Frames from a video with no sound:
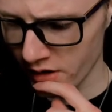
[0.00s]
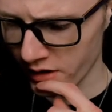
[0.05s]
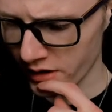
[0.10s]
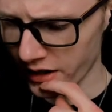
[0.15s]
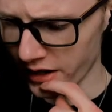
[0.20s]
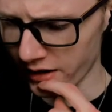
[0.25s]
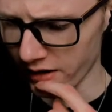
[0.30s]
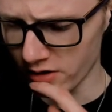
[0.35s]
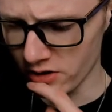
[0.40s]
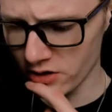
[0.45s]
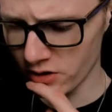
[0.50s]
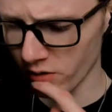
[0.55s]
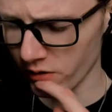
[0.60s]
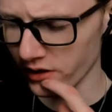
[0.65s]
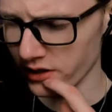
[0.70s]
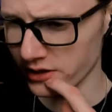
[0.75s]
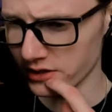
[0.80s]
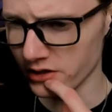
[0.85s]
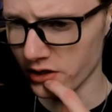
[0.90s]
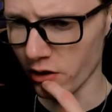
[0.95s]
And
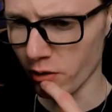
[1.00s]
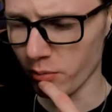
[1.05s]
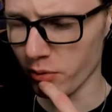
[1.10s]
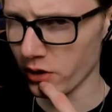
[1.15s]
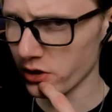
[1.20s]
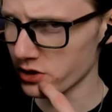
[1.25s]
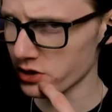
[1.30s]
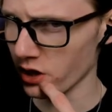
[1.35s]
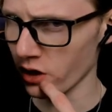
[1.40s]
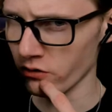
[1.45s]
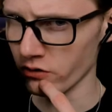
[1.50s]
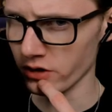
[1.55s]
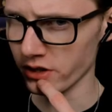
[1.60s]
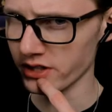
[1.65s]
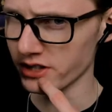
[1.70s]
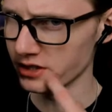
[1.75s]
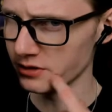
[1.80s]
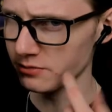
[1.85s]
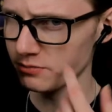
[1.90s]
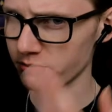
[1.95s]
Itadori is no pushover.
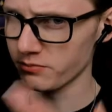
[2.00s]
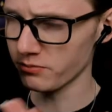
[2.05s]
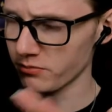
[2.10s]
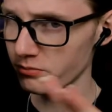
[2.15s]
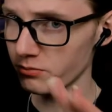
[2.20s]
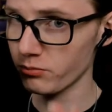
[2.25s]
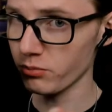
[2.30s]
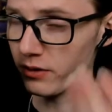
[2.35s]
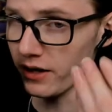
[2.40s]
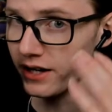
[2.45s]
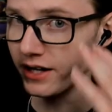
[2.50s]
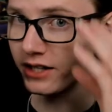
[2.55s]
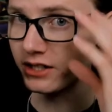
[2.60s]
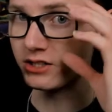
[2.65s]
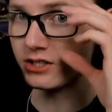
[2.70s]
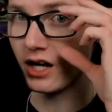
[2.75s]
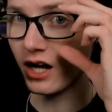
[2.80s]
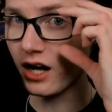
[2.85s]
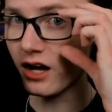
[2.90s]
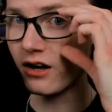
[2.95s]
He's plenty
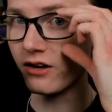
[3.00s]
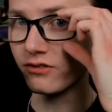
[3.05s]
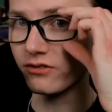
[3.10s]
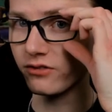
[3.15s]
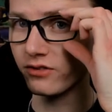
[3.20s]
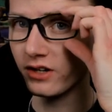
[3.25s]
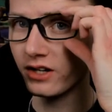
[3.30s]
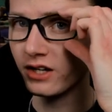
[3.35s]
tough,